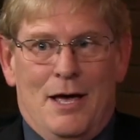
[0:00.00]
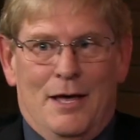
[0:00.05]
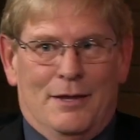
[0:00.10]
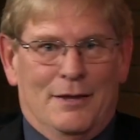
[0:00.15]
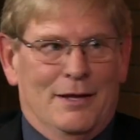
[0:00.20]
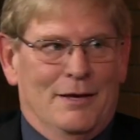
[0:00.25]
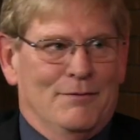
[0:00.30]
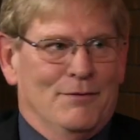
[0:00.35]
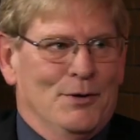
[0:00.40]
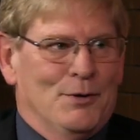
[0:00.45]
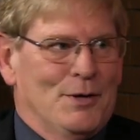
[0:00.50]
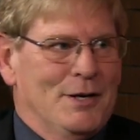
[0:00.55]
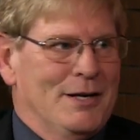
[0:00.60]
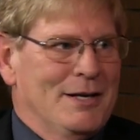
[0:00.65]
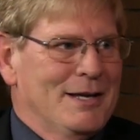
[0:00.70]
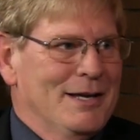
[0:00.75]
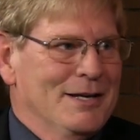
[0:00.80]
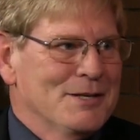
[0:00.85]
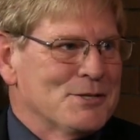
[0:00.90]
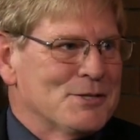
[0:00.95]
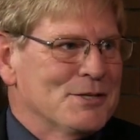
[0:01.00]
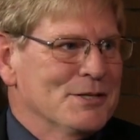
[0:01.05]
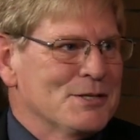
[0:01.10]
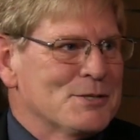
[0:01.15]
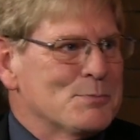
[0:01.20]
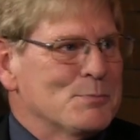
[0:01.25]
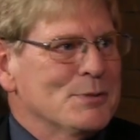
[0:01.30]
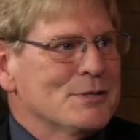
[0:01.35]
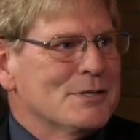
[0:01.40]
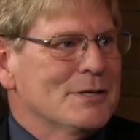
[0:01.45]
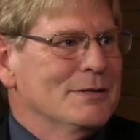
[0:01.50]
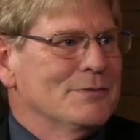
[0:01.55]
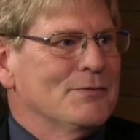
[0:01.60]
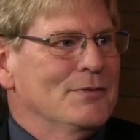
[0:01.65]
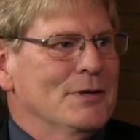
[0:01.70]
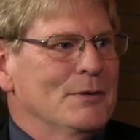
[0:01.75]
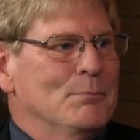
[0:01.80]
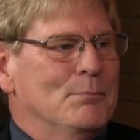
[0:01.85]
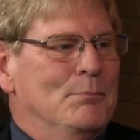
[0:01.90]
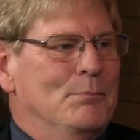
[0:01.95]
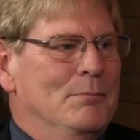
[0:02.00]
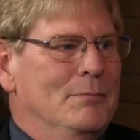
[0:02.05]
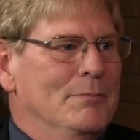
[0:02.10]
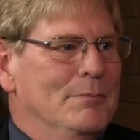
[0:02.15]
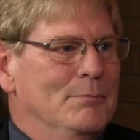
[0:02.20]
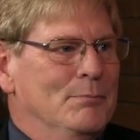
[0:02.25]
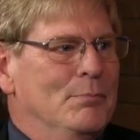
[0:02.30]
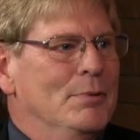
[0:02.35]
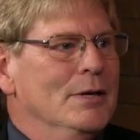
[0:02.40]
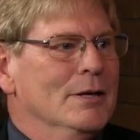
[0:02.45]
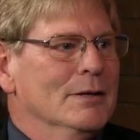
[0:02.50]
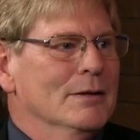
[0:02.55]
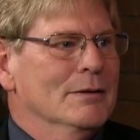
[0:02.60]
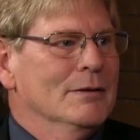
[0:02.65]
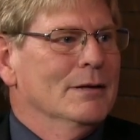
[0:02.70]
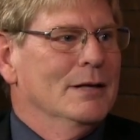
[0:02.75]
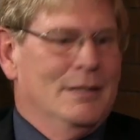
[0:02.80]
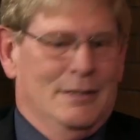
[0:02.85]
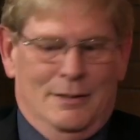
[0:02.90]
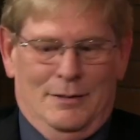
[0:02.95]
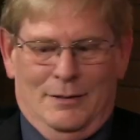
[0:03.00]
they voted against this specific bill.